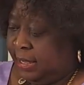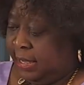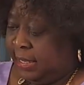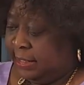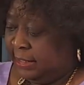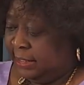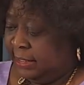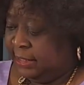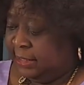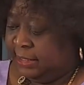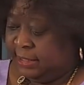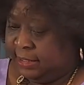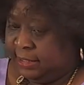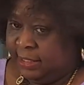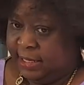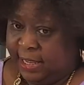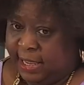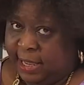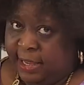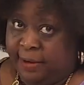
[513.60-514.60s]
and this is
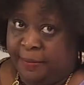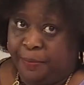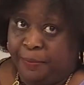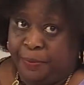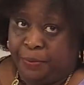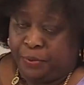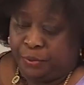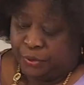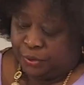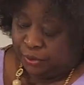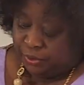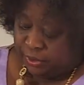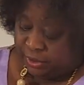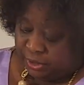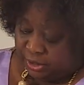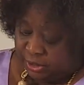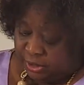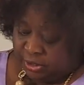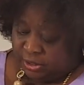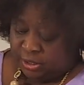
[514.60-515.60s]
the end
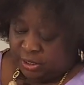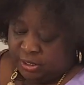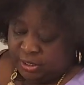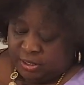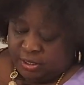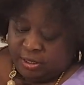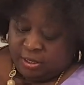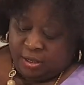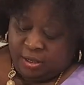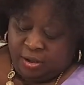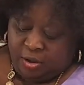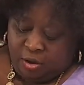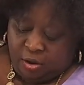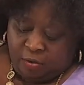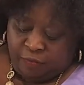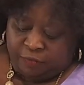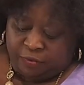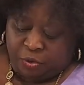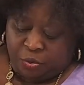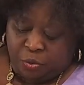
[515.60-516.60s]
product
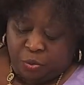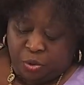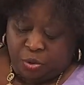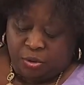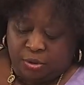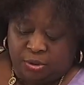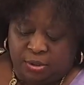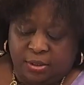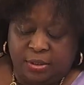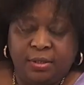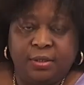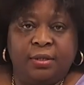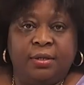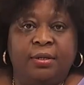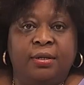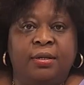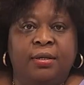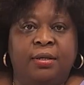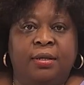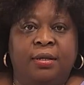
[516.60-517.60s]
of the one
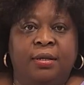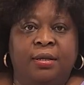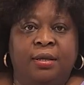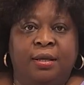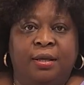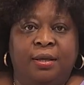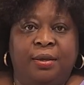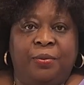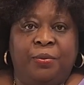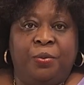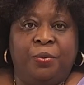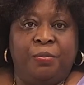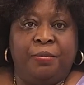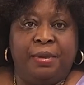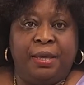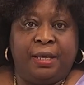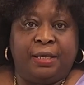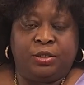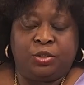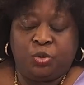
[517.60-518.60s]
we
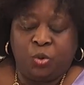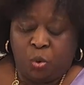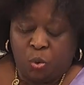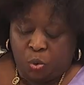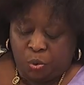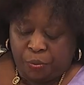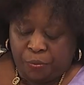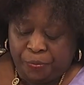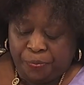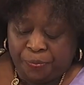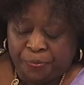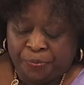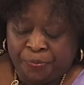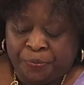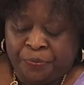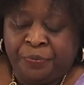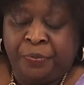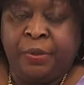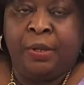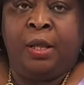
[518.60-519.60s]
make. So
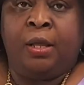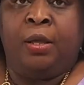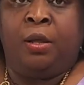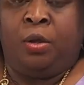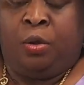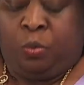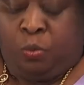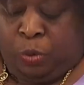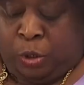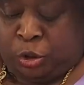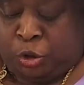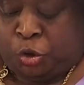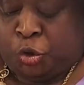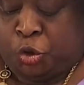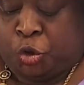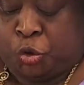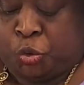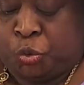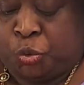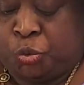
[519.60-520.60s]
what
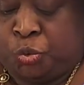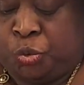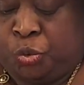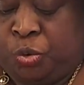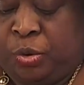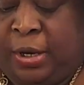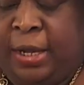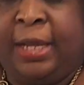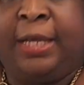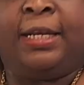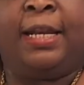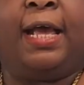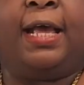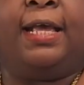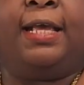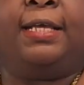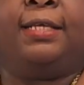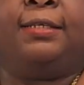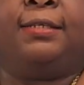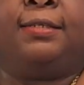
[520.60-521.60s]
you should do,
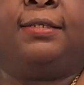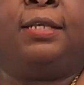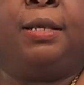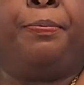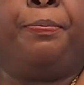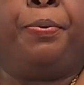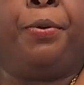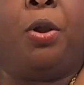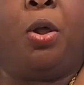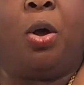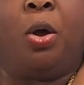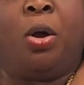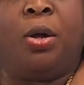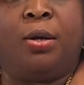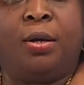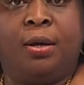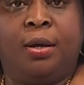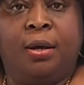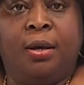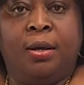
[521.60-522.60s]
either a
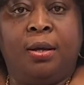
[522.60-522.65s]
Ziploc